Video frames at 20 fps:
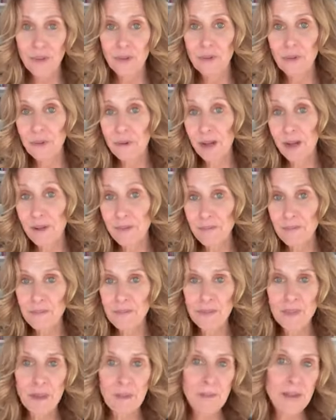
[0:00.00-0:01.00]
Well,
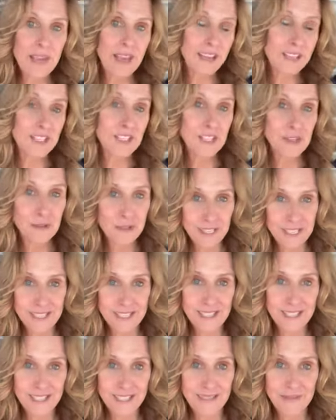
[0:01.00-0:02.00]
let me ask you this.